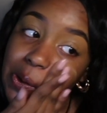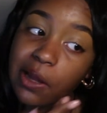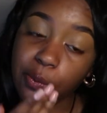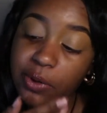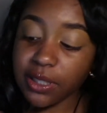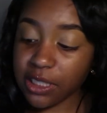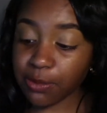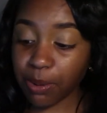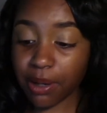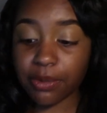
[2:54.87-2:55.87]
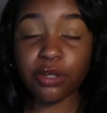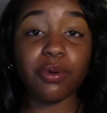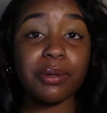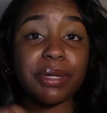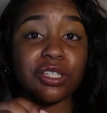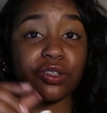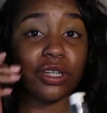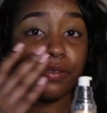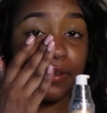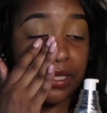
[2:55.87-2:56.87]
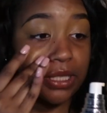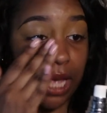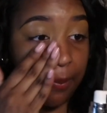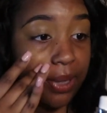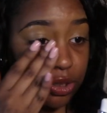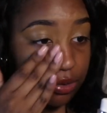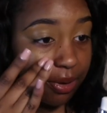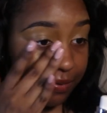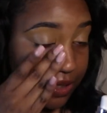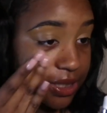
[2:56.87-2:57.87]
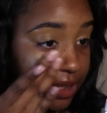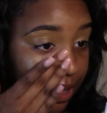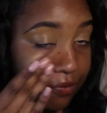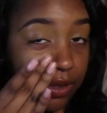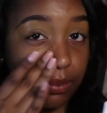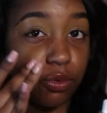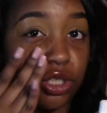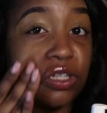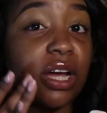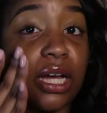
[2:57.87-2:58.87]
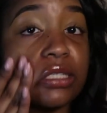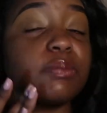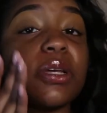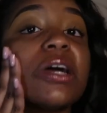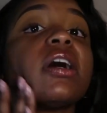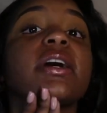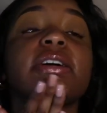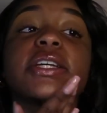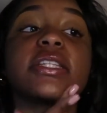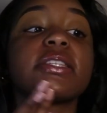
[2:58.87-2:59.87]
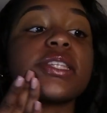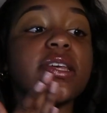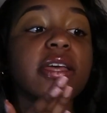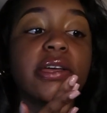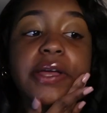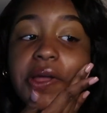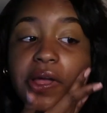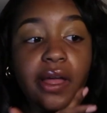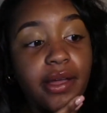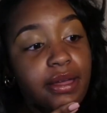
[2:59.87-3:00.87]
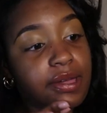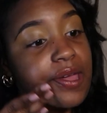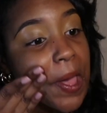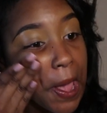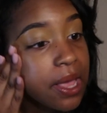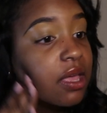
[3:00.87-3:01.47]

And with this primer, you want to make sure I make sure my face is like really moisturized because it